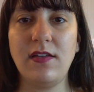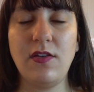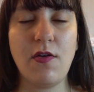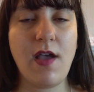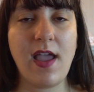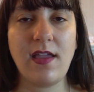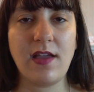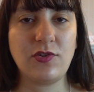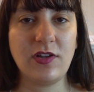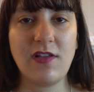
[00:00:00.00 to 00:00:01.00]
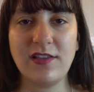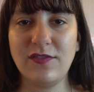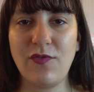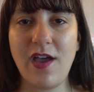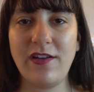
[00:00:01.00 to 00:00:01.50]
you know, I drink lots
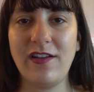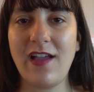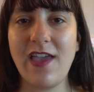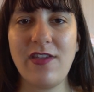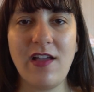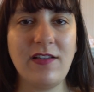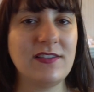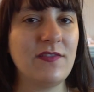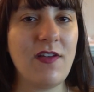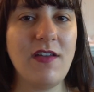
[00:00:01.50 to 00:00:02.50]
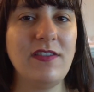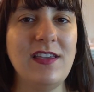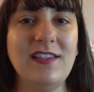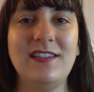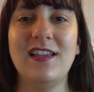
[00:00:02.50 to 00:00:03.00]
of water. I thought because of all
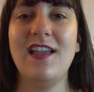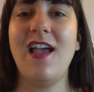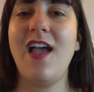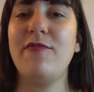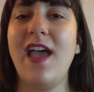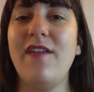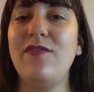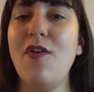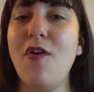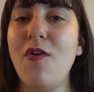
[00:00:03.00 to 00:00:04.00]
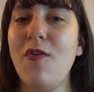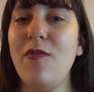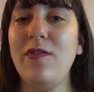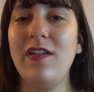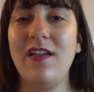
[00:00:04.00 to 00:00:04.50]
this, I would have
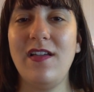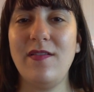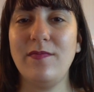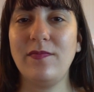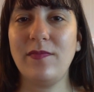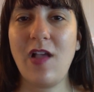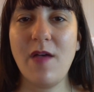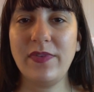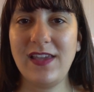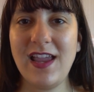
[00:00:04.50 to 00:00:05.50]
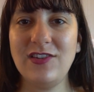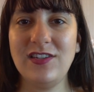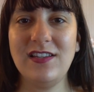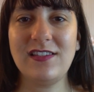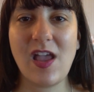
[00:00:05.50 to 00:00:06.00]
no
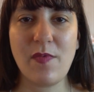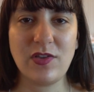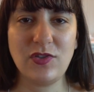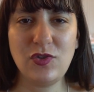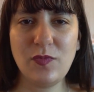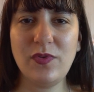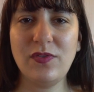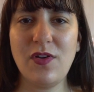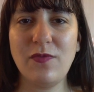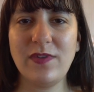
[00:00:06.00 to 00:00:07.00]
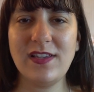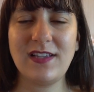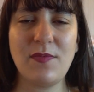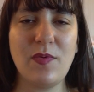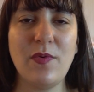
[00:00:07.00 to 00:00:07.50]
complications. I'm a super low
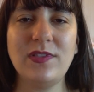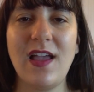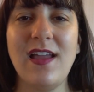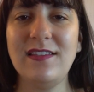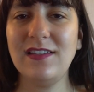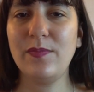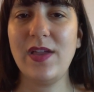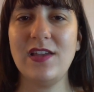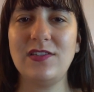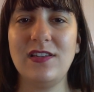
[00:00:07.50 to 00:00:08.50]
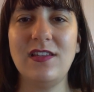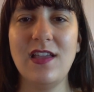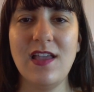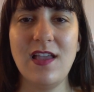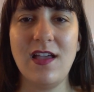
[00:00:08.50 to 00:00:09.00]
risk. I'm the most ideal
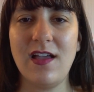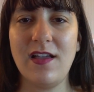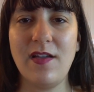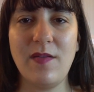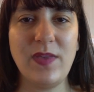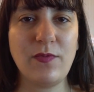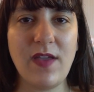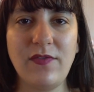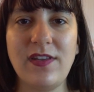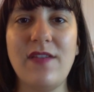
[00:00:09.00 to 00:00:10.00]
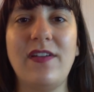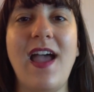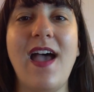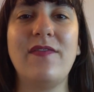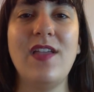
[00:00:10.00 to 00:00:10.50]
patient a midwife could ever
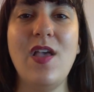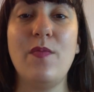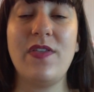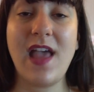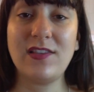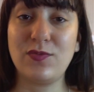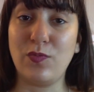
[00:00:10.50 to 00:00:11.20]
have. But that's